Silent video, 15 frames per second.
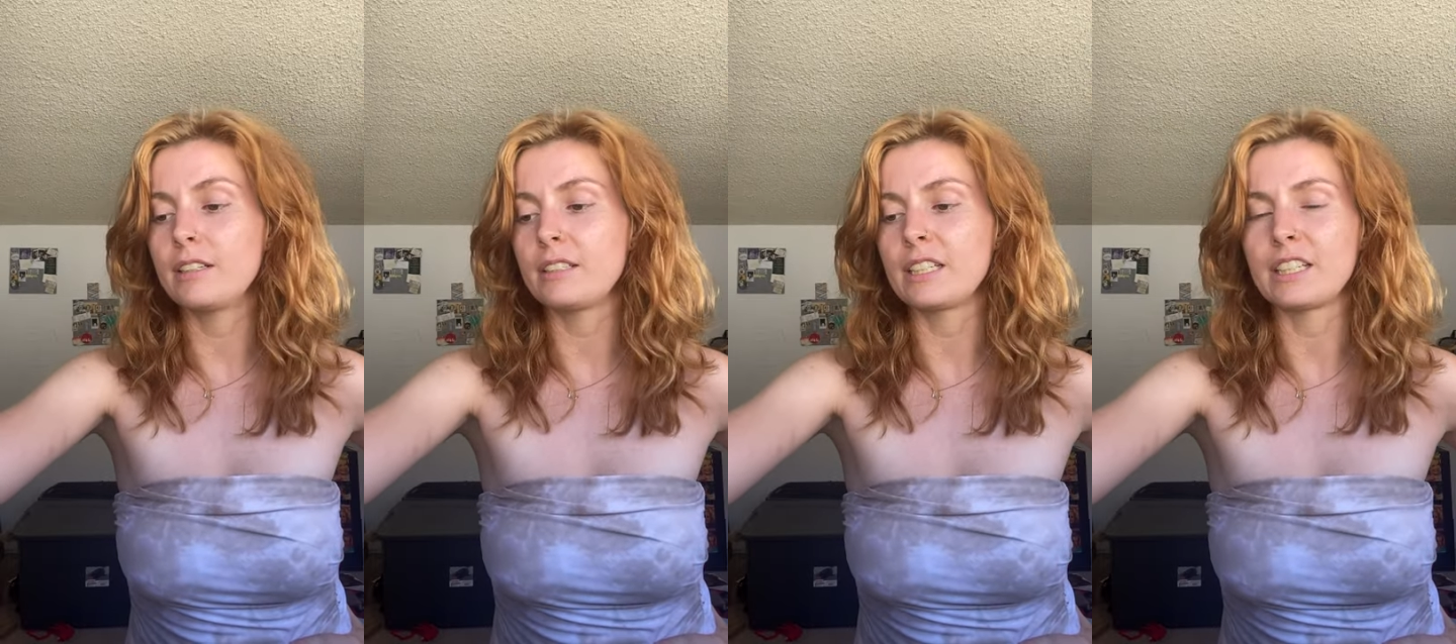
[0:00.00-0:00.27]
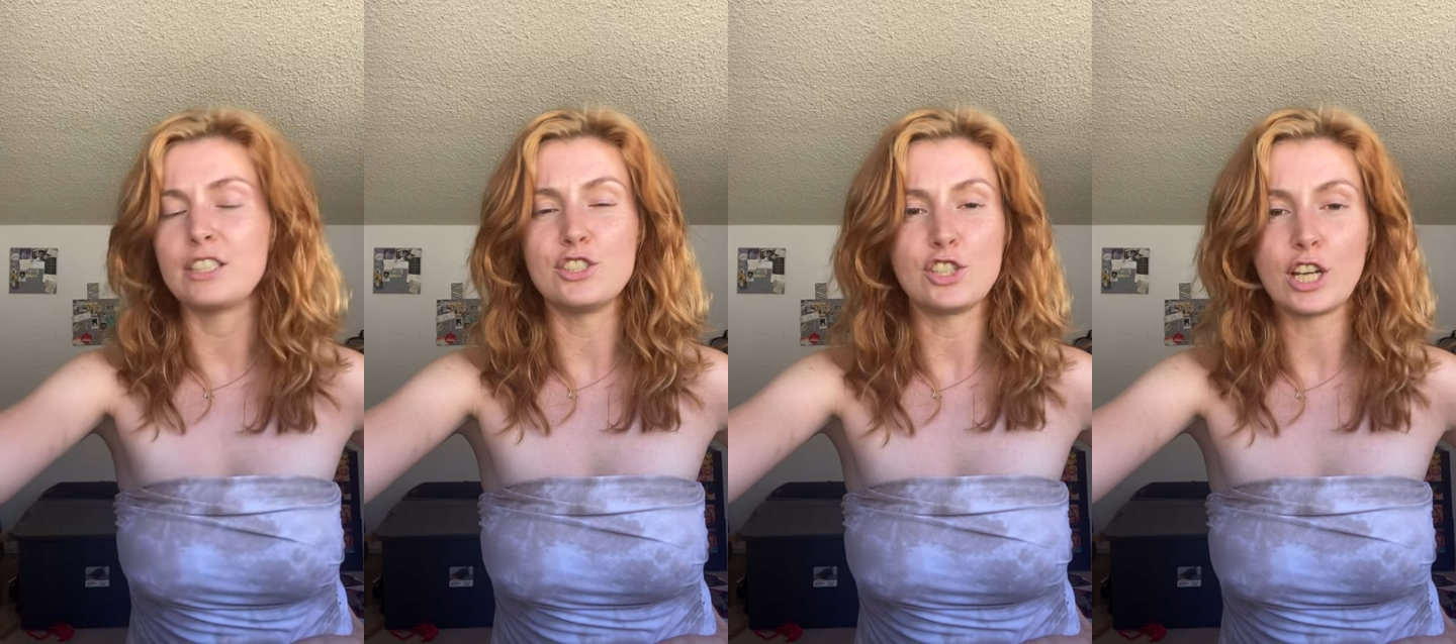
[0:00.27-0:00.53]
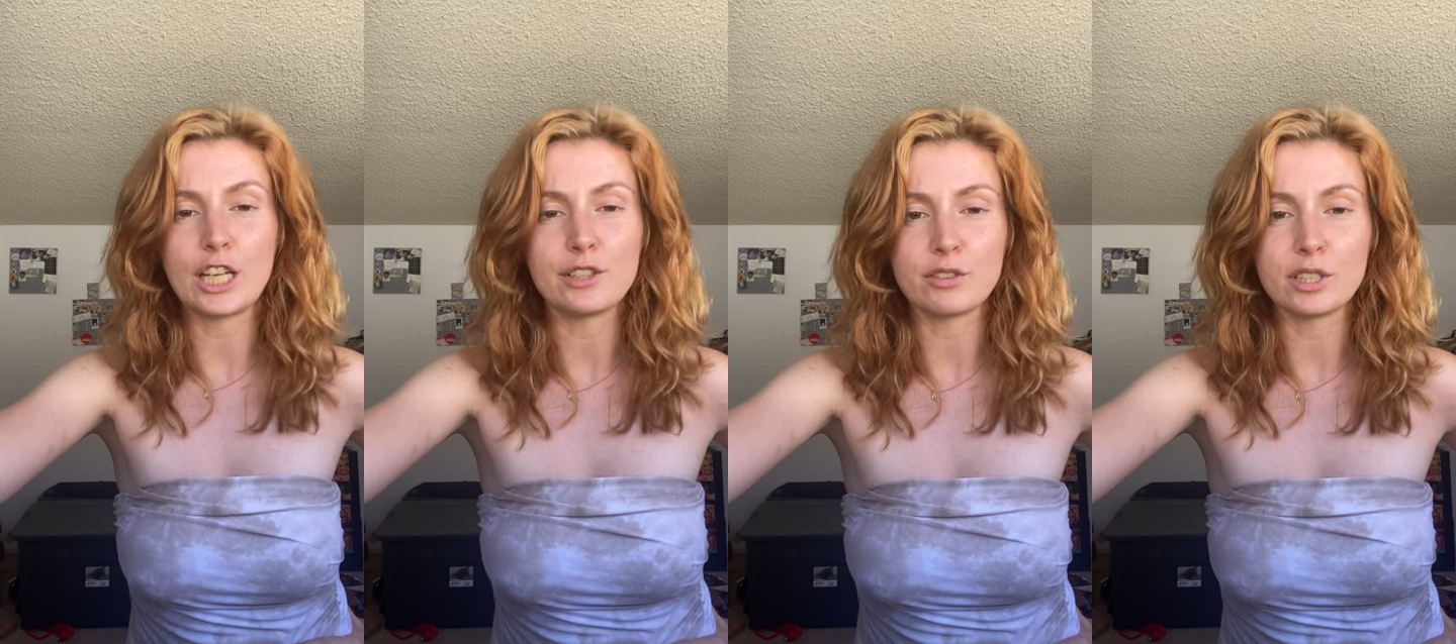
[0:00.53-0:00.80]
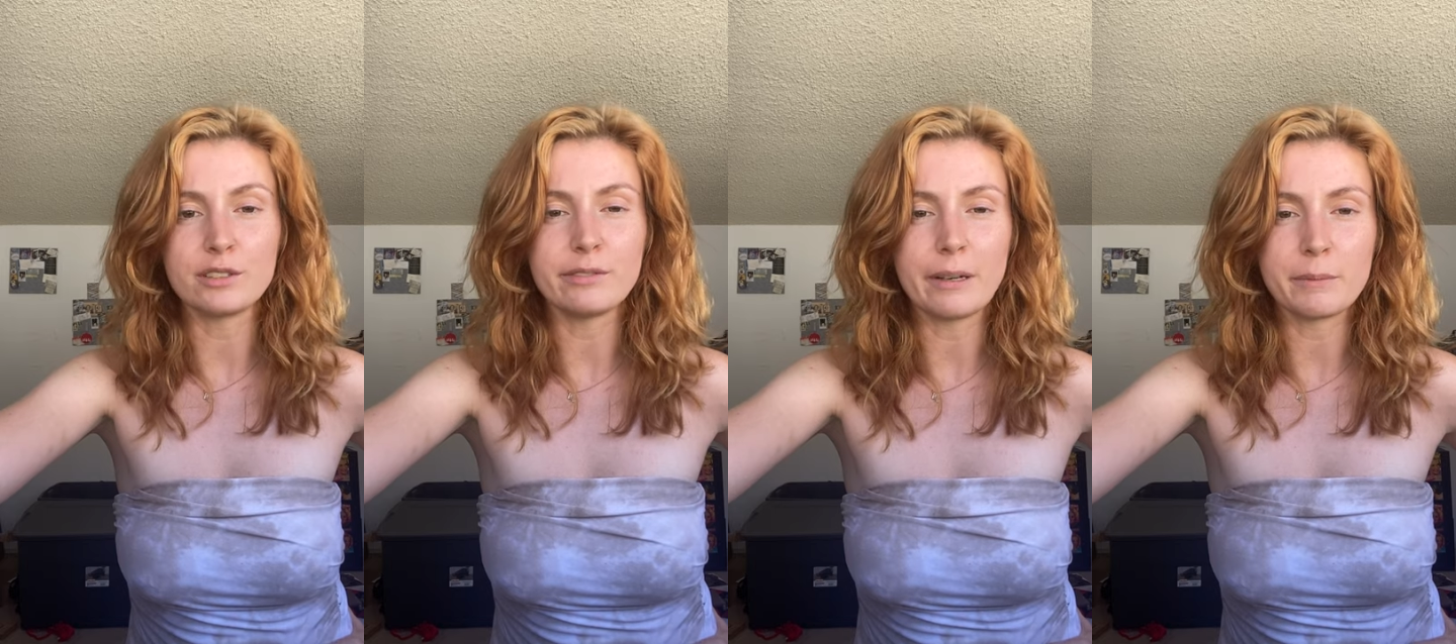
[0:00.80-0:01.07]
In
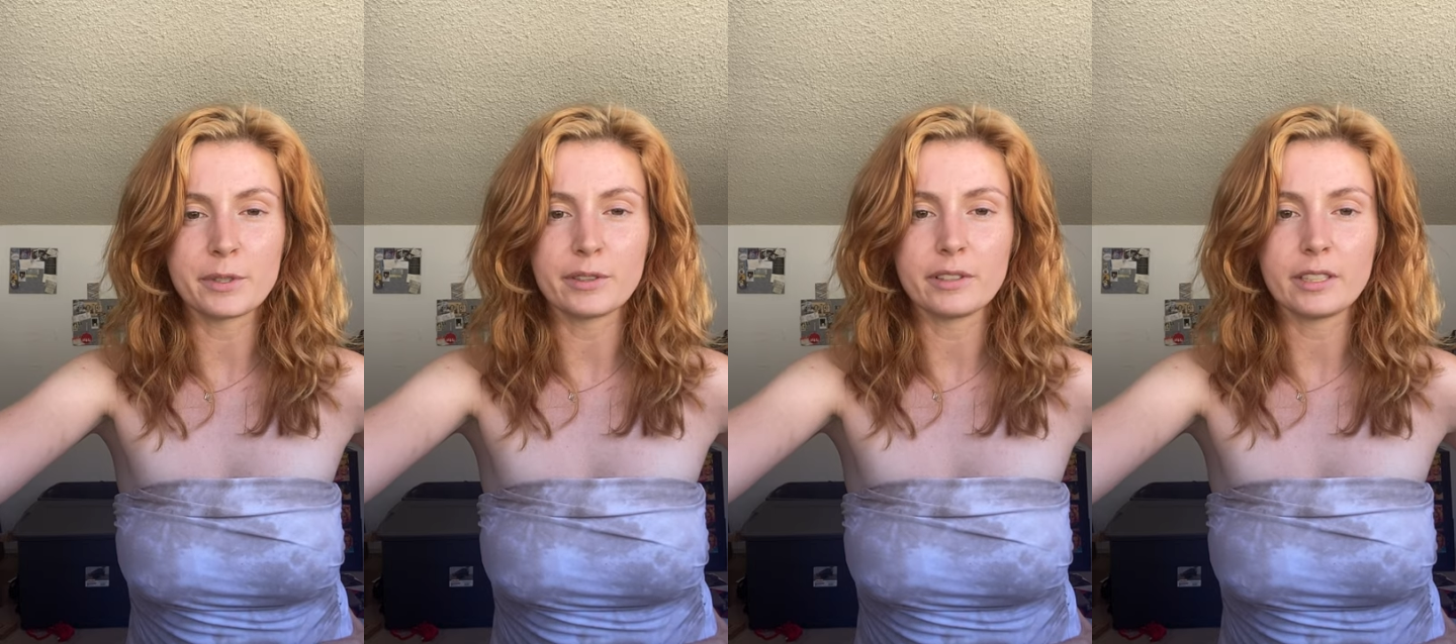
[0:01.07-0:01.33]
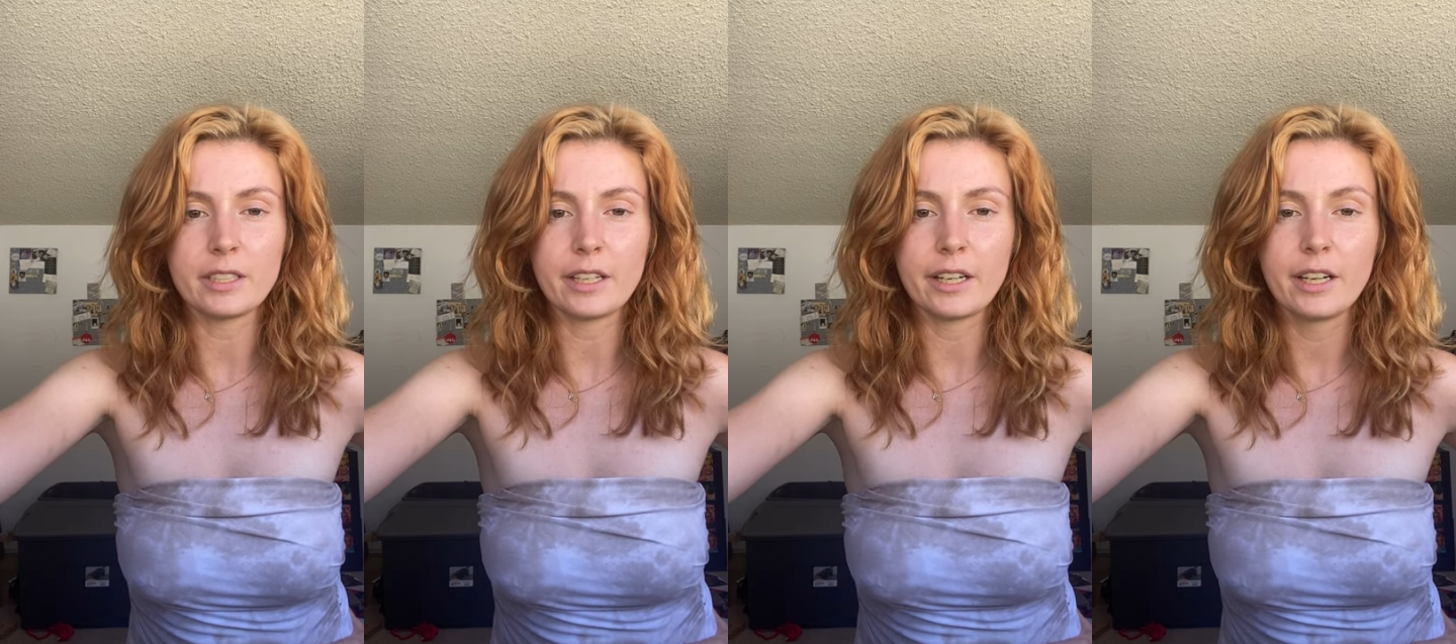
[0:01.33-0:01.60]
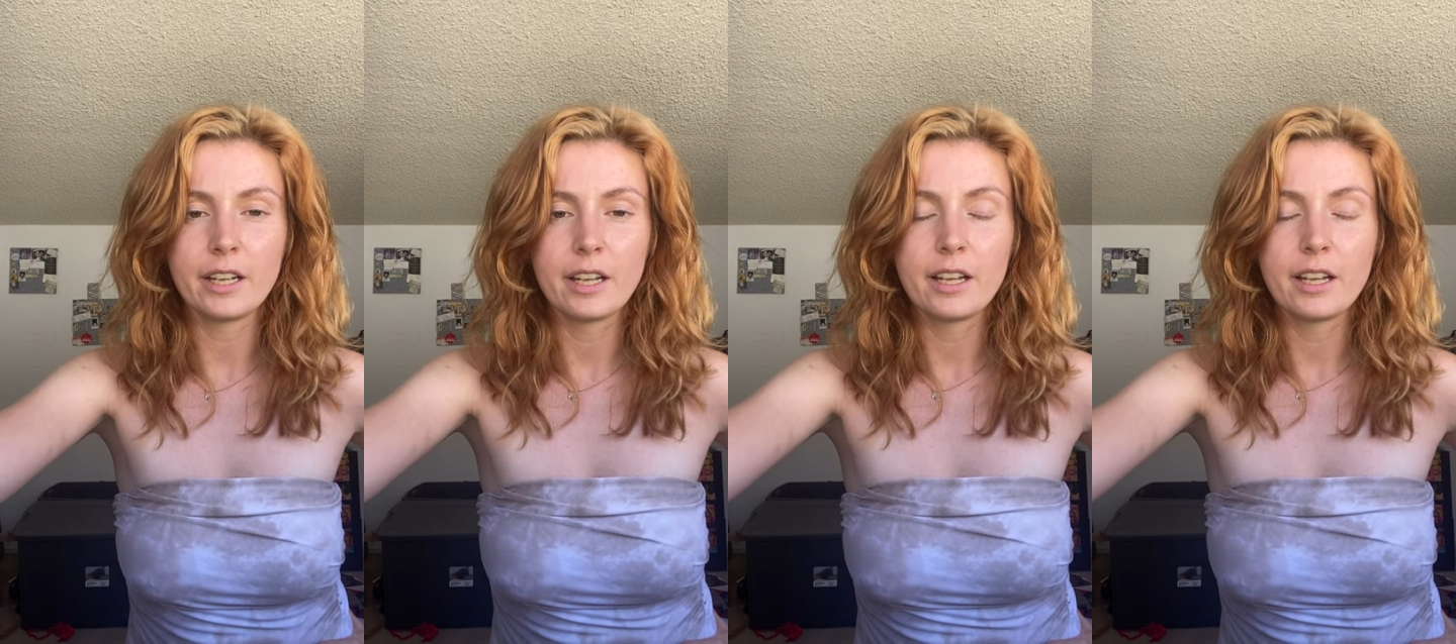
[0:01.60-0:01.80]
January, February,